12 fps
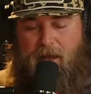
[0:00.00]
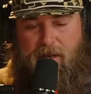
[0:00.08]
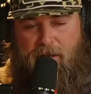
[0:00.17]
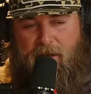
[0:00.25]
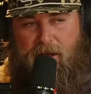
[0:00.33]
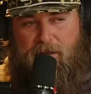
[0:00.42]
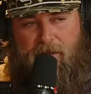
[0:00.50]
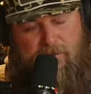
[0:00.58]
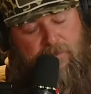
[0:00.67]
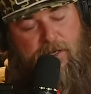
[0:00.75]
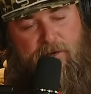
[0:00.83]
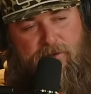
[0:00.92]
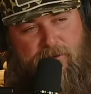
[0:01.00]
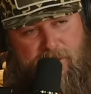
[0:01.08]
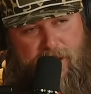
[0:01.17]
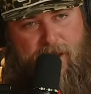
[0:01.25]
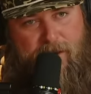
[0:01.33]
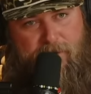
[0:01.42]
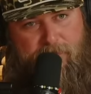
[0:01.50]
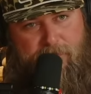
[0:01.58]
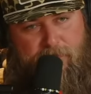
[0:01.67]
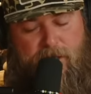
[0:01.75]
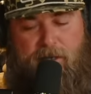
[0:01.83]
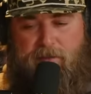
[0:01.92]
And at this particular stand,
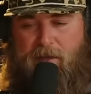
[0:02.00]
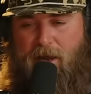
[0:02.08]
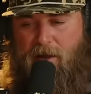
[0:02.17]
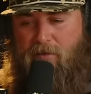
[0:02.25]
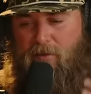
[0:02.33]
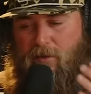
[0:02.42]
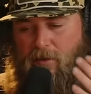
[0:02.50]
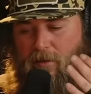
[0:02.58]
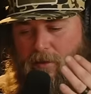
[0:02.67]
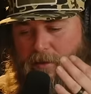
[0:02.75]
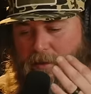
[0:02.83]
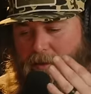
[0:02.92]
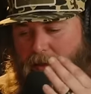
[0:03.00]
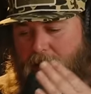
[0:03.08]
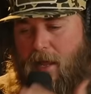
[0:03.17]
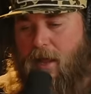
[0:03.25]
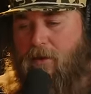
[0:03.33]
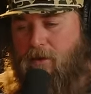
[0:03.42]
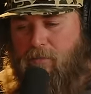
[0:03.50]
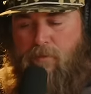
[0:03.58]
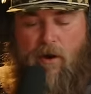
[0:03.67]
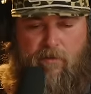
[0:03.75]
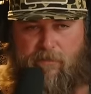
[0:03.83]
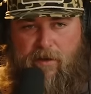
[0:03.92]
because of how the, the layout is
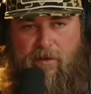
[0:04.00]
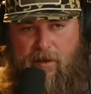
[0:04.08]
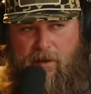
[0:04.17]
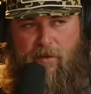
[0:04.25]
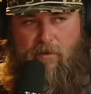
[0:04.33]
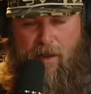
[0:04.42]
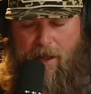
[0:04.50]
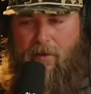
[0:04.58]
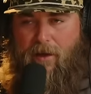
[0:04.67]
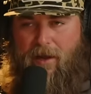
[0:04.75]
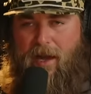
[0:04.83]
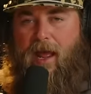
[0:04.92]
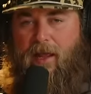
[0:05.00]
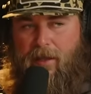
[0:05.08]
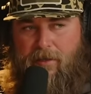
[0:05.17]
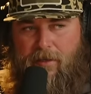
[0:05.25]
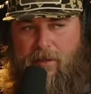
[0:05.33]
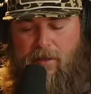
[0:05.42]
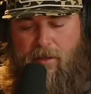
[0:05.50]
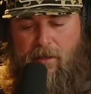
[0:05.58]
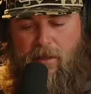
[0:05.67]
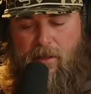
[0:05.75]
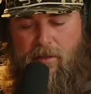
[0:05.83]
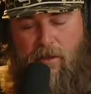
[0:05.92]
perfect, uh, you know, how I like it,
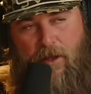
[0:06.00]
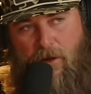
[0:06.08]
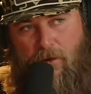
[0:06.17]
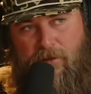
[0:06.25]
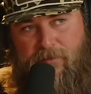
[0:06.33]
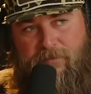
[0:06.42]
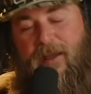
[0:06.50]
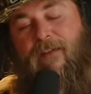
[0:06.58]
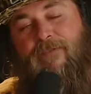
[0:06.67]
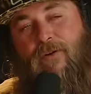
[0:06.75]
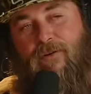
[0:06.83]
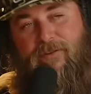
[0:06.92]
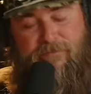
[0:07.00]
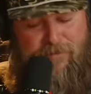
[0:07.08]
the call is five yards in